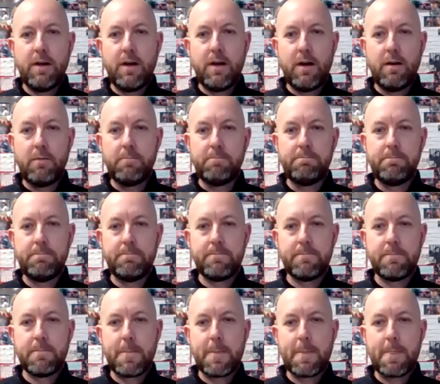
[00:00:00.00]
Um,
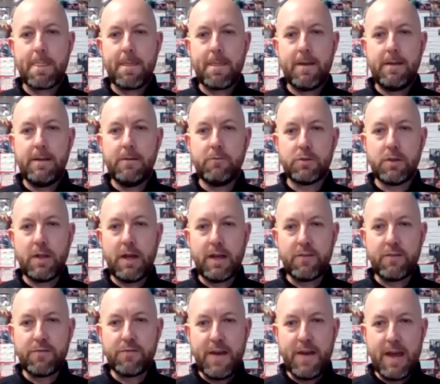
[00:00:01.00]
It was like
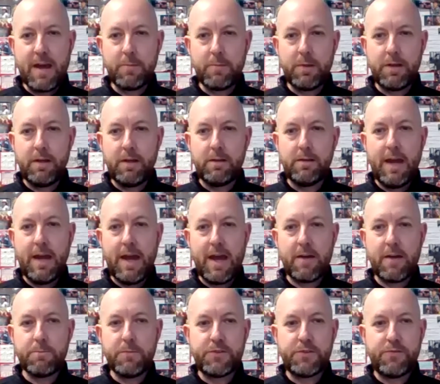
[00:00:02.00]
a family
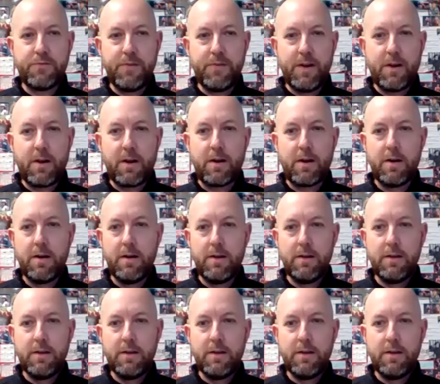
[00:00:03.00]
atmosphere